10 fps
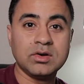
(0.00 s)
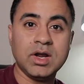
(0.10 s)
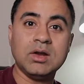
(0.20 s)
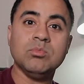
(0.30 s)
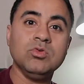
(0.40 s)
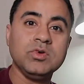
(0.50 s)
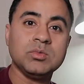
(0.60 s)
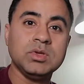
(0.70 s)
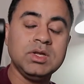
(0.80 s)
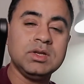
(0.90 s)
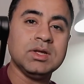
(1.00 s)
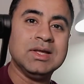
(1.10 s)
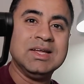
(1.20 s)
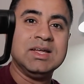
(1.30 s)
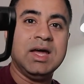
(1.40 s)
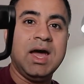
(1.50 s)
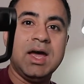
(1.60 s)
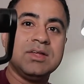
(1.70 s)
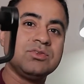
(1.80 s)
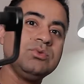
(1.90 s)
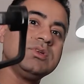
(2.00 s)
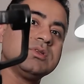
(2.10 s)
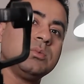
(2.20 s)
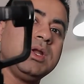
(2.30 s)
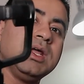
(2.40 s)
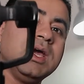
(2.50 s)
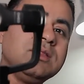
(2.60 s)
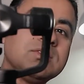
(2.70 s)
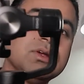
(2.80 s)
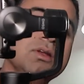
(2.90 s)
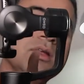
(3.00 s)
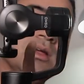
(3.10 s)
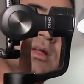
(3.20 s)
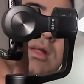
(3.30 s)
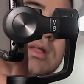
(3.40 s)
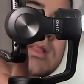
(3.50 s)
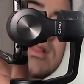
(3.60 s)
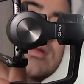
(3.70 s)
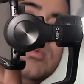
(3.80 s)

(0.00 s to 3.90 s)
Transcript: around moving with it, as soon as the wind hits it, the